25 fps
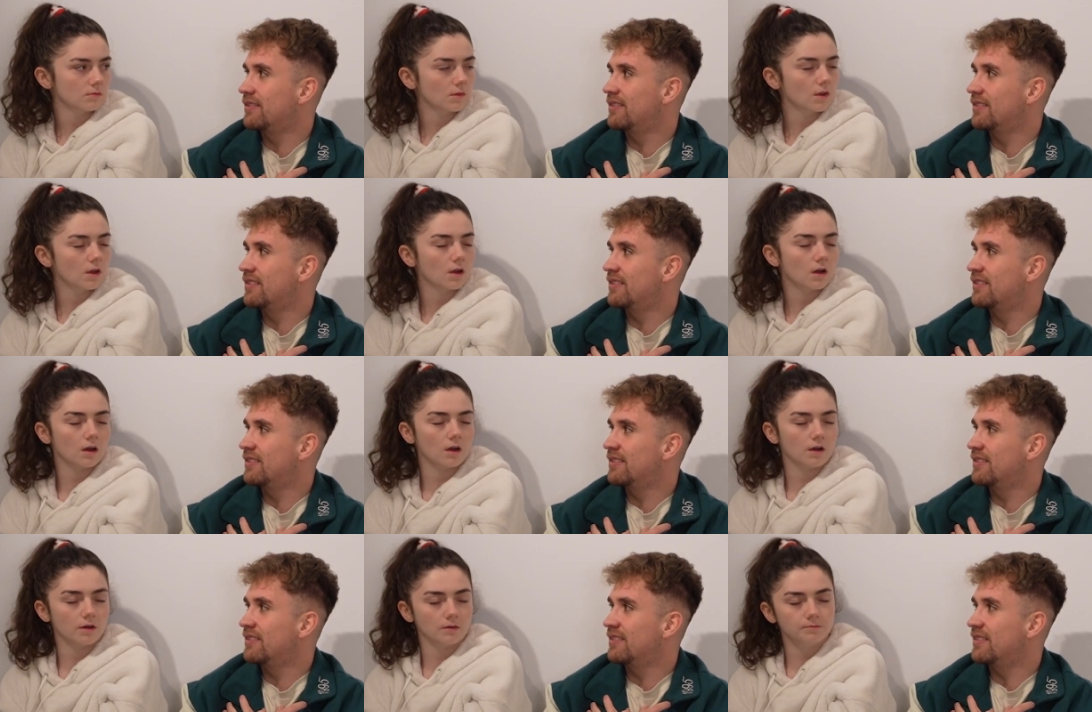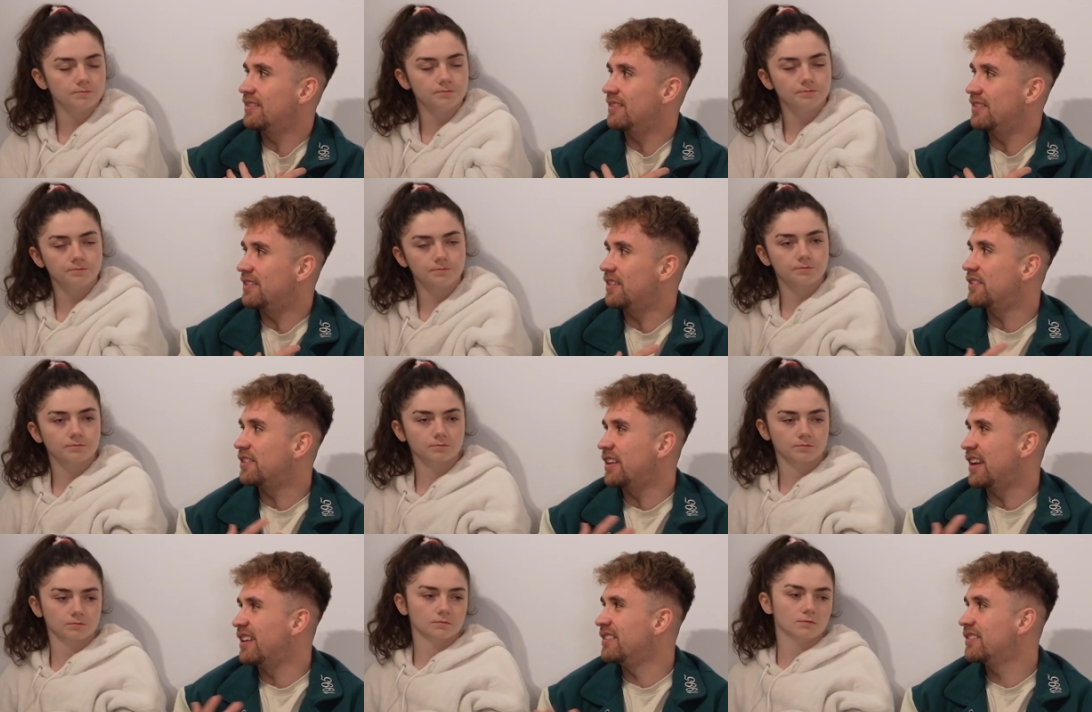Speaker 1: Okay.
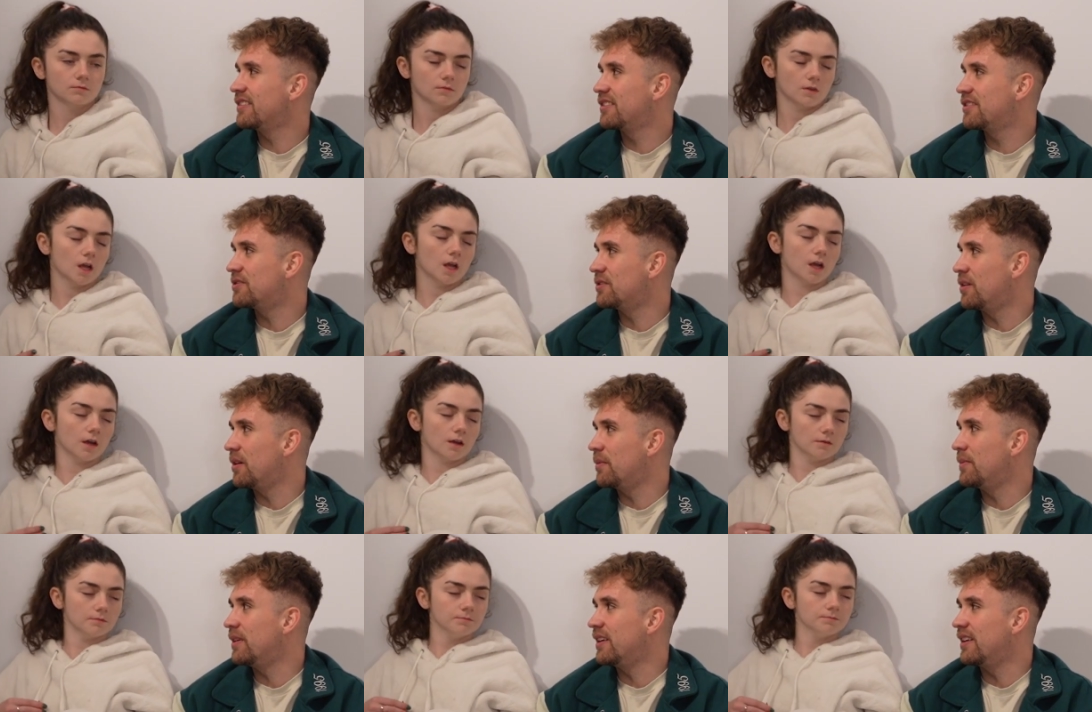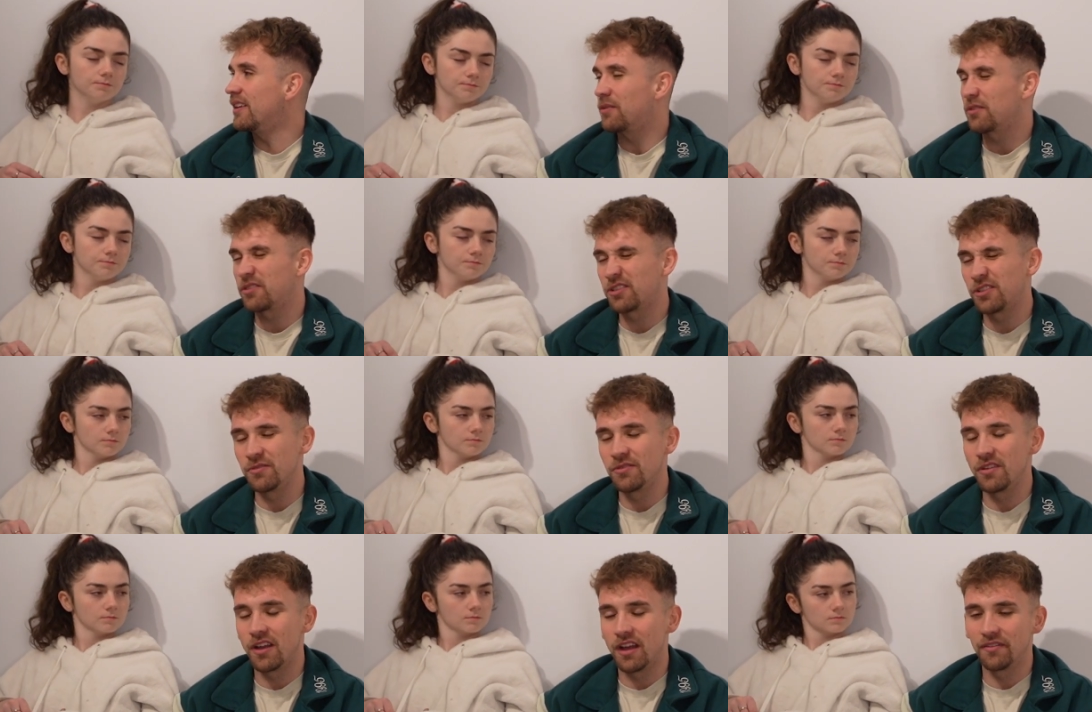In a sense, you yeah. know what I mean? I
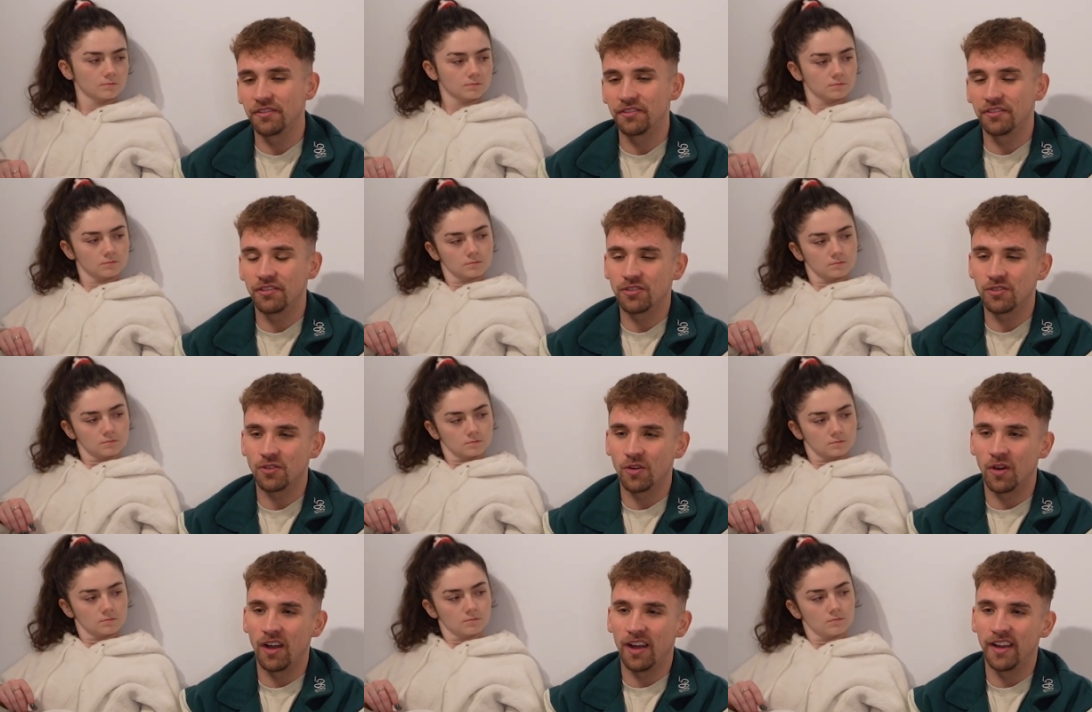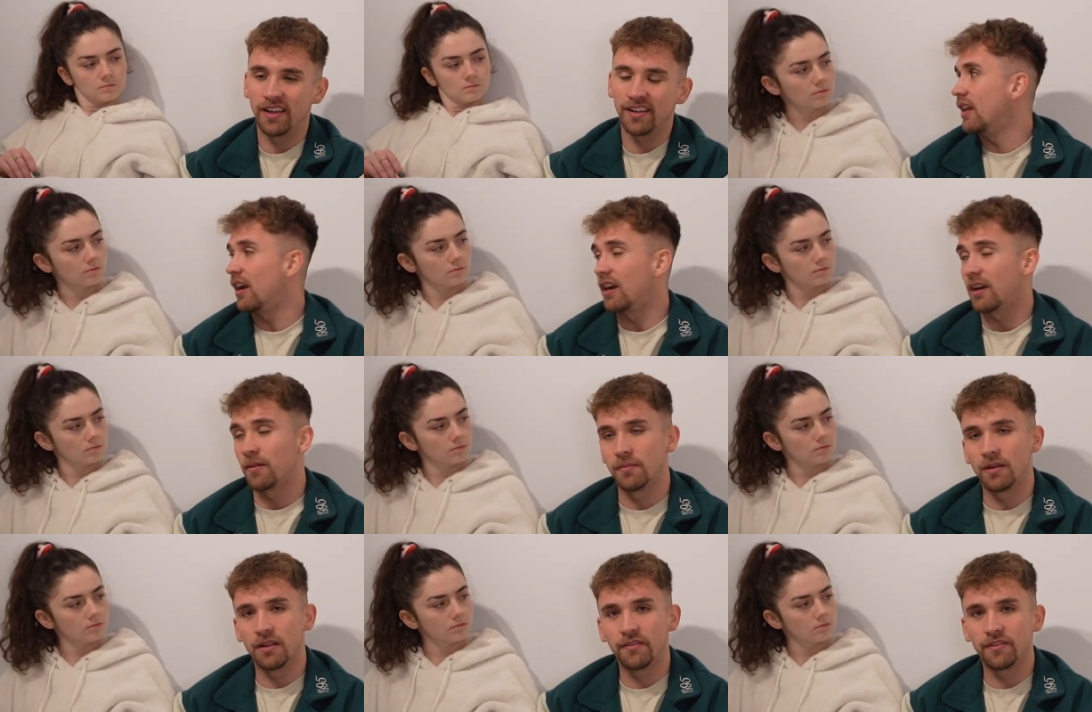was too nervous to try.
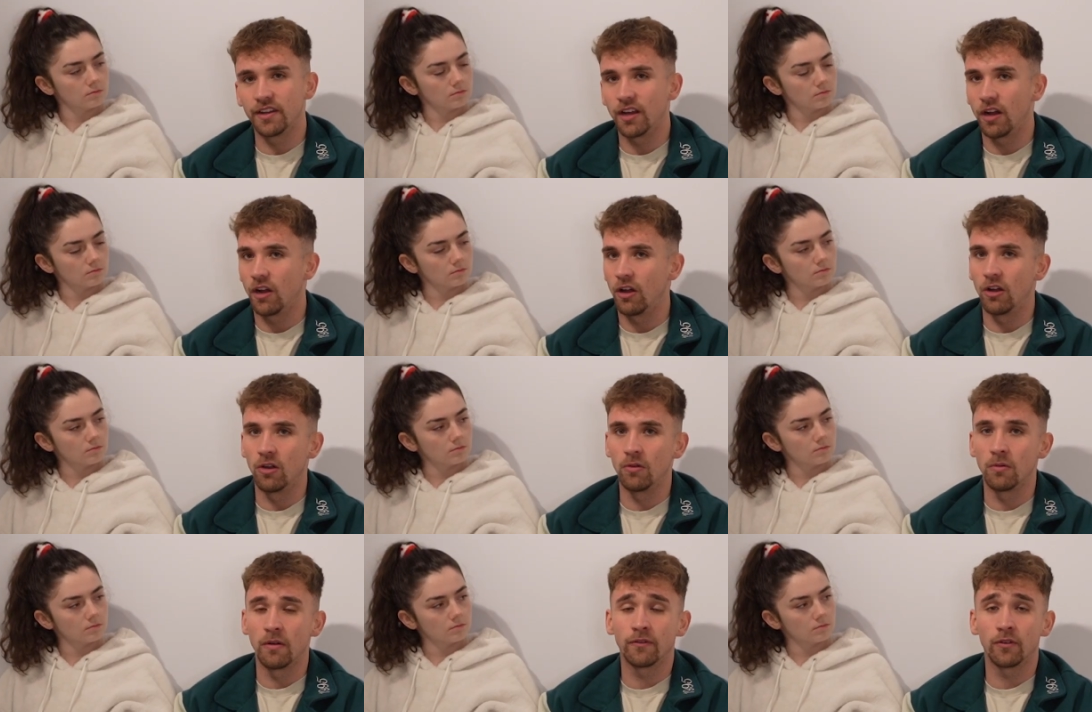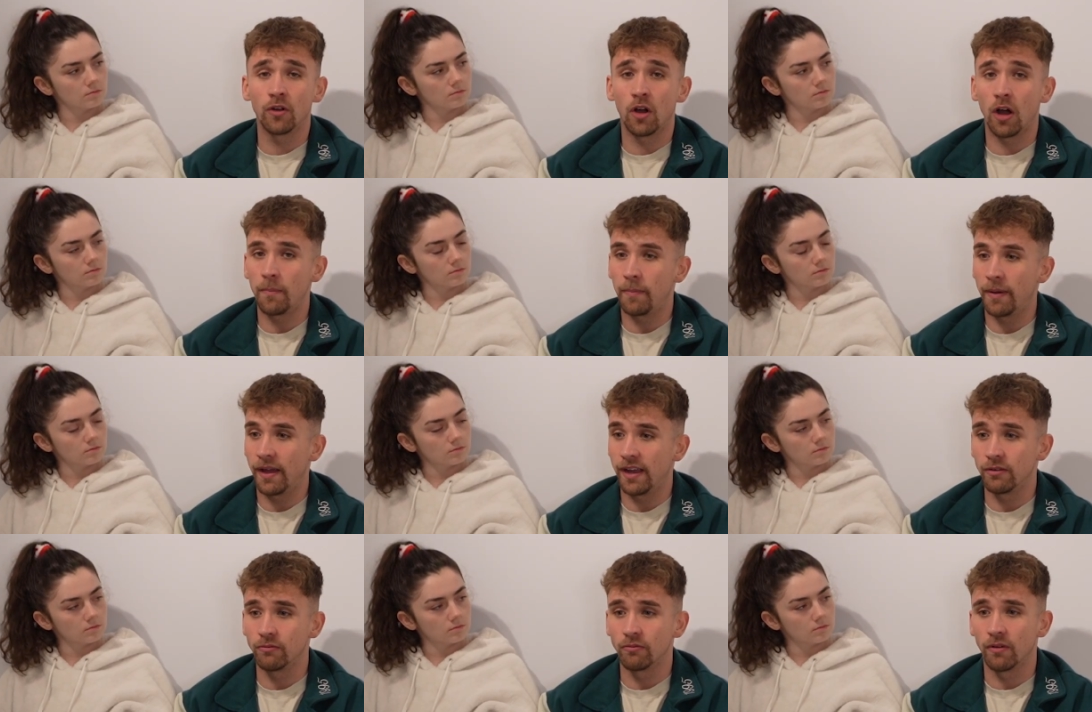Like, I'm living at home, I've got to pay